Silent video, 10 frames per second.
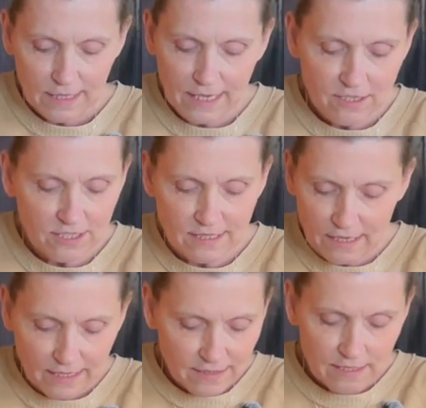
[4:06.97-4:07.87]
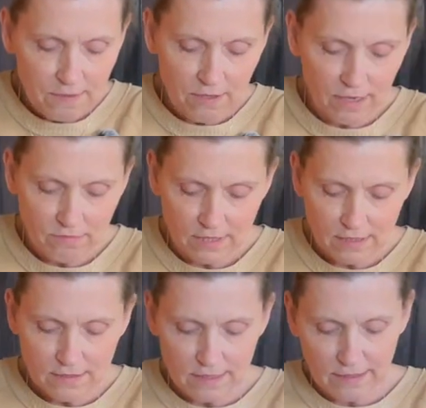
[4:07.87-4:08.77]
He just likes to be around
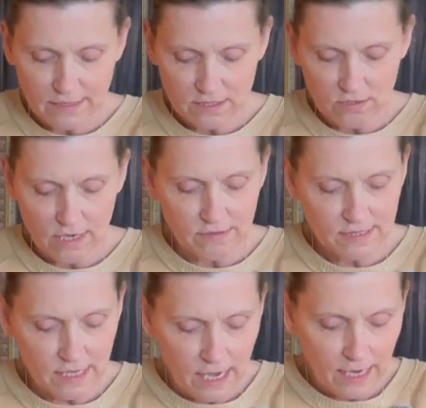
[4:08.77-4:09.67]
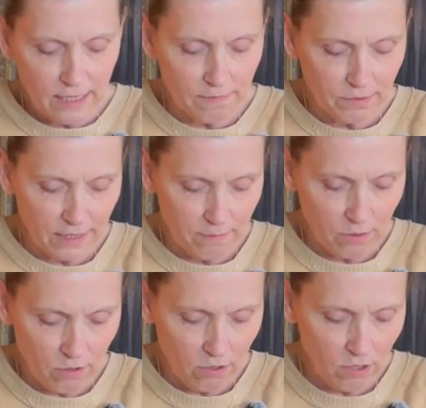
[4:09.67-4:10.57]
us. He likes to go outside and play
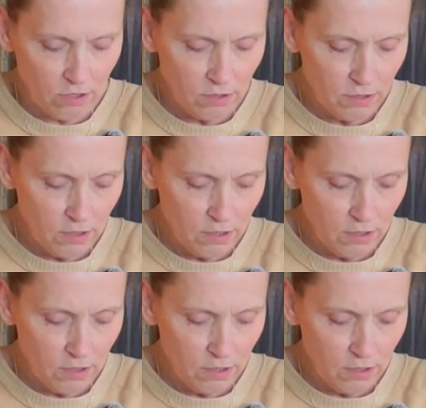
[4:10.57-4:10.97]
ball.